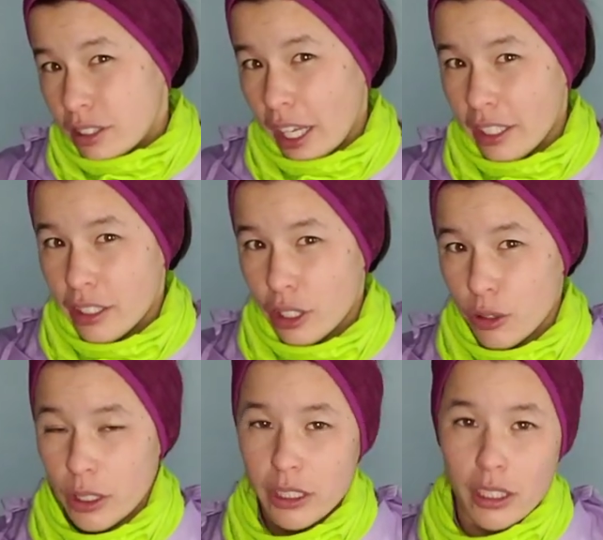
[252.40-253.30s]
10
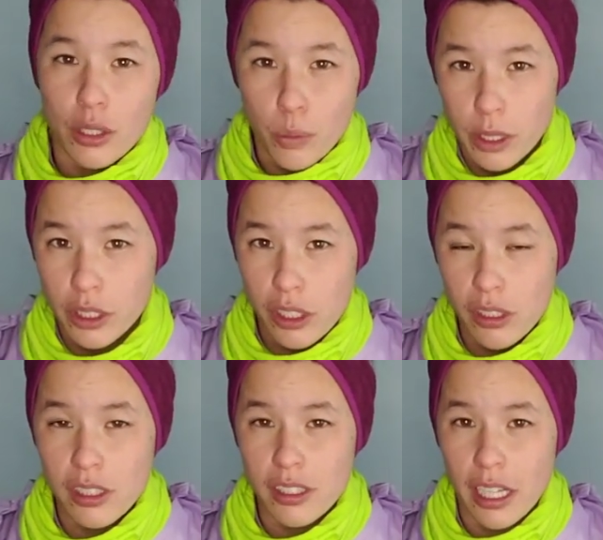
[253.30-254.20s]
degrees and the wind
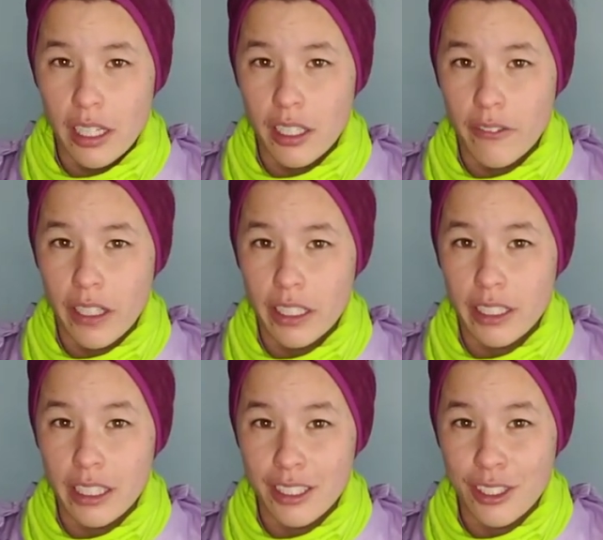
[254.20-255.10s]
chill is negative
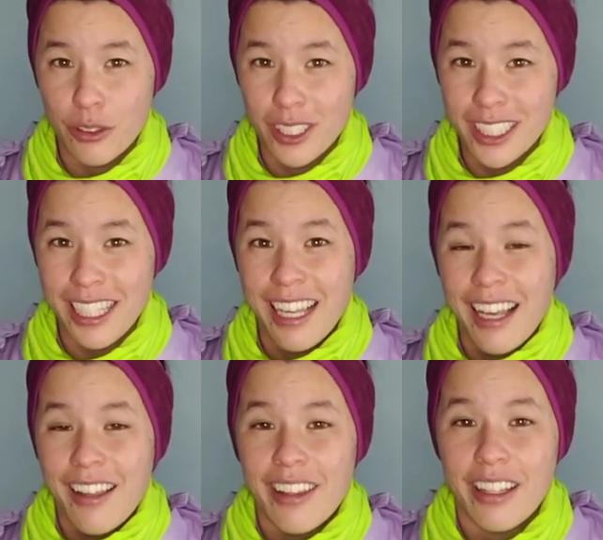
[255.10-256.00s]
18 degrees,
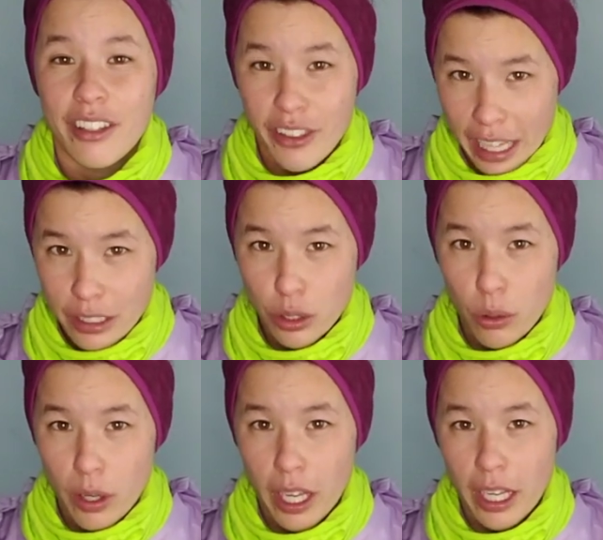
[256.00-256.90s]
then that's
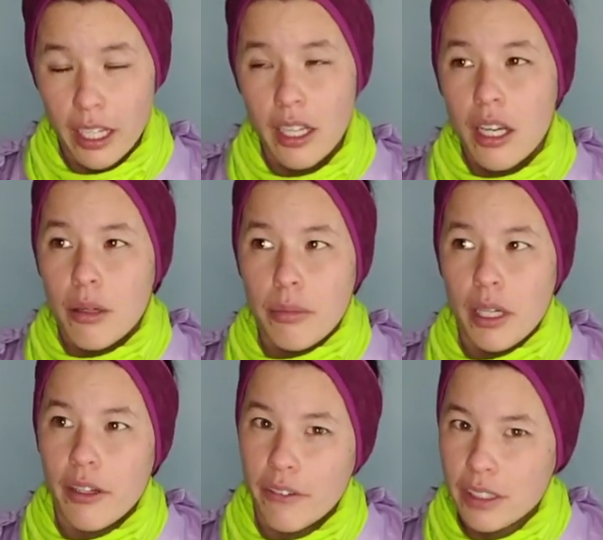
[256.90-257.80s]
okay.
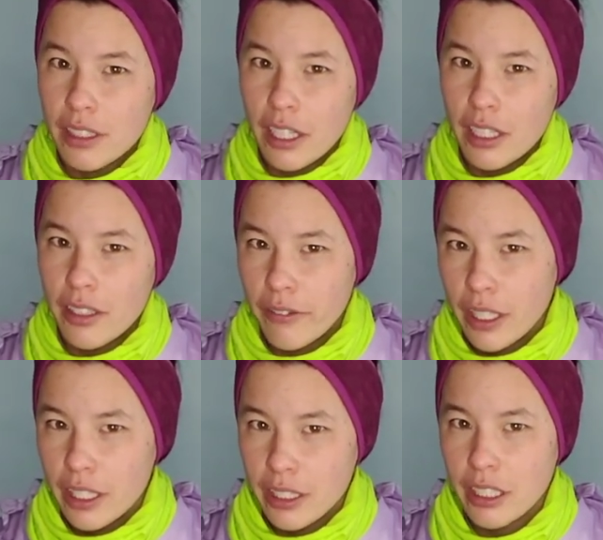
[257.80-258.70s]
But if it's negative
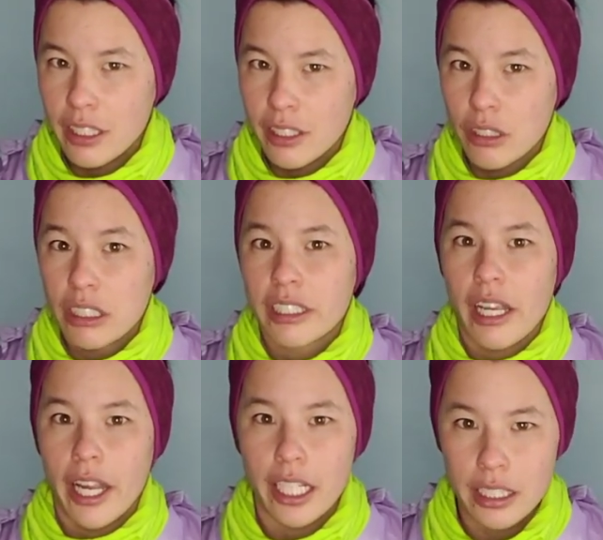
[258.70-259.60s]
18 degrees
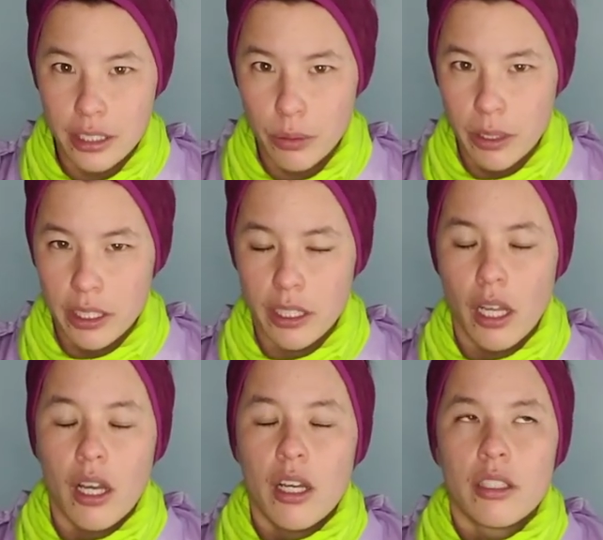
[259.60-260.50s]
and it's windy,
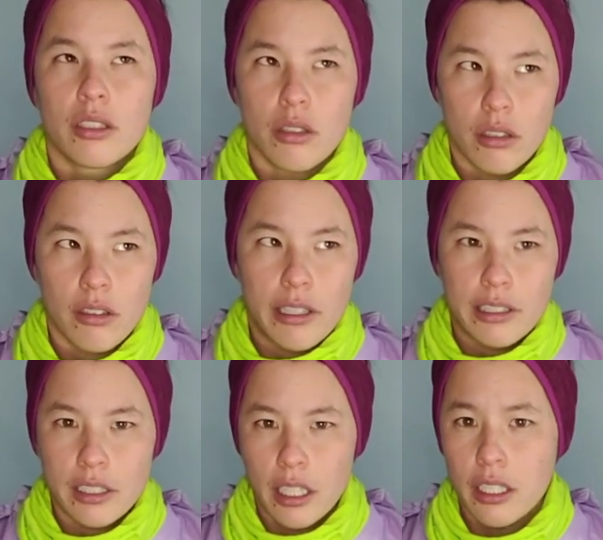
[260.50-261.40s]
don't go
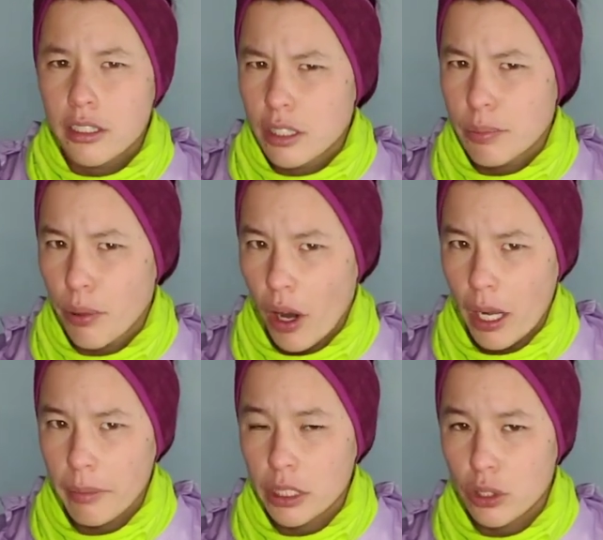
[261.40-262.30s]
outside because it's
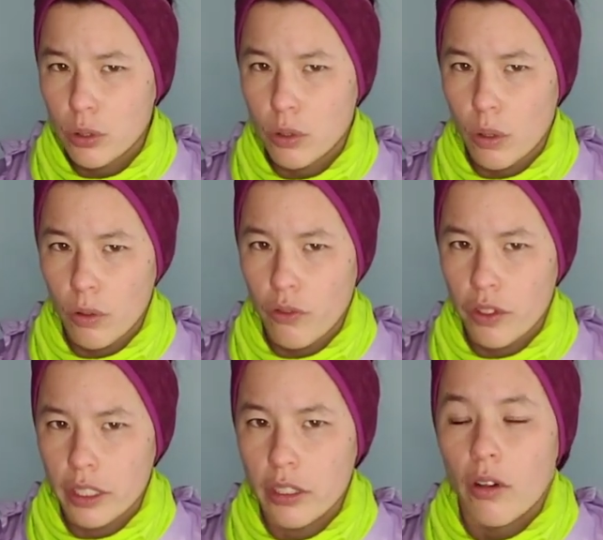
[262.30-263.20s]
probably too cold
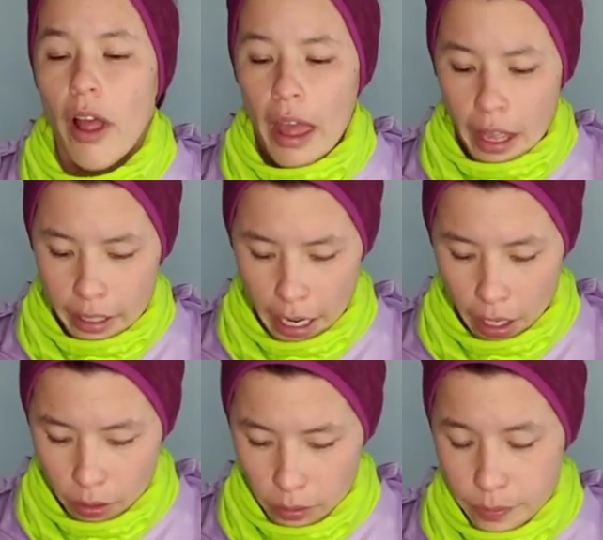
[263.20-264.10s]
for you.
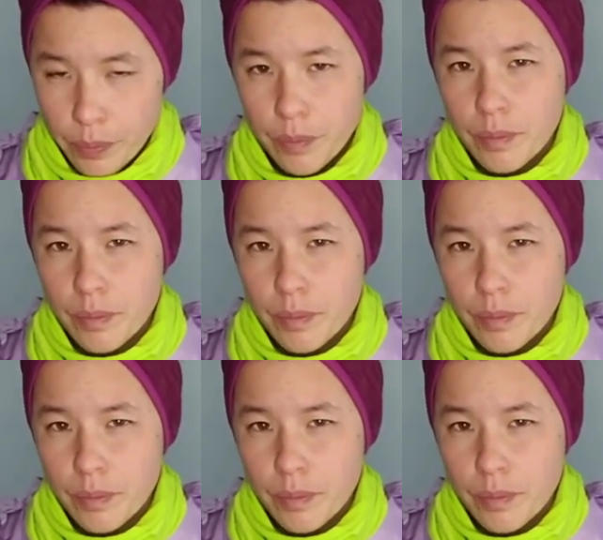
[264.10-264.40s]
Now,